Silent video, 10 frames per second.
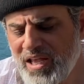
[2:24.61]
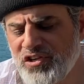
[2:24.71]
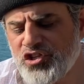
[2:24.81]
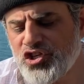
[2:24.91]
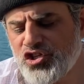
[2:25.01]

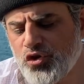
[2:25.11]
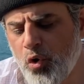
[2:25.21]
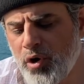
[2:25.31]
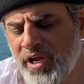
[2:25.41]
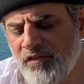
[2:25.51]
is the
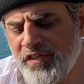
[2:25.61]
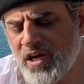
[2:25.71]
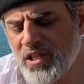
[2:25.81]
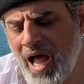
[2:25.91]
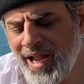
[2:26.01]
story of
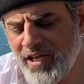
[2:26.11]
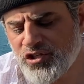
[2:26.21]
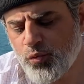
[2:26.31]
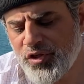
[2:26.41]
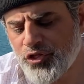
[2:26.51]
the
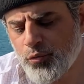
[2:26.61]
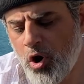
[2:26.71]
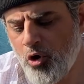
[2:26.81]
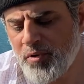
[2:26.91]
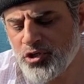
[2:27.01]
alliance with the
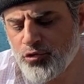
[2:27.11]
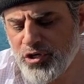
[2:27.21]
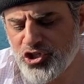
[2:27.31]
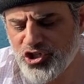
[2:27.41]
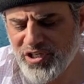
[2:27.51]
Roman
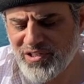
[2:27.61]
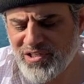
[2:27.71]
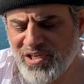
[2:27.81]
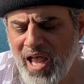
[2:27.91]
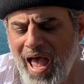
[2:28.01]

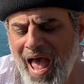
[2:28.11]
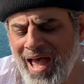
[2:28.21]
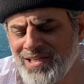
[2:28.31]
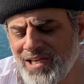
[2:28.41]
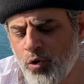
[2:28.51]
Christians,
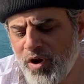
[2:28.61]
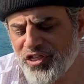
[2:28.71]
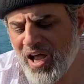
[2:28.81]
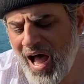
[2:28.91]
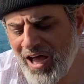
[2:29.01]
ending
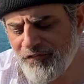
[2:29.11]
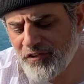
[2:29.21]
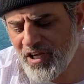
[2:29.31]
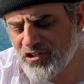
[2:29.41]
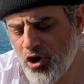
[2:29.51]
with
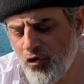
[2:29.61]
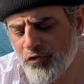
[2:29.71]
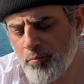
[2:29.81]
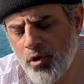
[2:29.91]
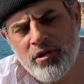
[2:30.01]
conflict
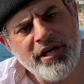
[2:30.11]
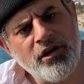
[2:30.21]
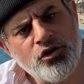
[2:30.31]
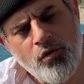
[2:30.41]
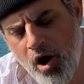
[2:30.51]
over
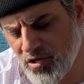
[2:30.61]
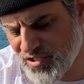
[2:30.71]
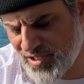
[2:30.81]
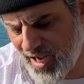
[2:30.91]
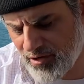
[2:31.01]
pulling a
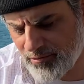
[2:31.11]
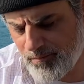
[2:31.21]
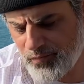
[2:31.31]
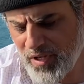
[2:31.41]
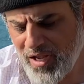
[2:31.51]
cross down.
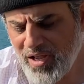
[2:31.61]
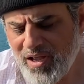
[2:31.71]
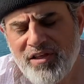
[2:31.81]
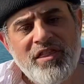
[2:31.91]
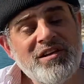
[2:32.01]

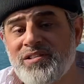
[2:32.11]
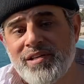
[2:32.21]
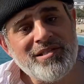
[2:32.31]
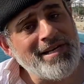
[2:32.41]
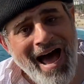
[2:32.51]
This
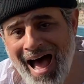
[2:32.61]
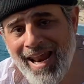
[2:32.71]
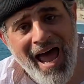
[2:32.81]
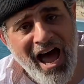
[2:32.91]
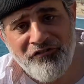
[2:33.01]
does
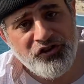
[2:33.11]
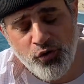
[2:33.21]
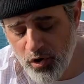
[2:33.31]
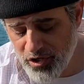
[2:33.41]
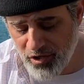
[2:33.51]
not have
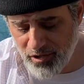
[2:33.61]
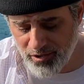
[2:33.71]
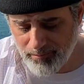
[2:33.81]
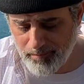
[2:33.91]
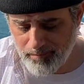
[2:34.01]
to occur.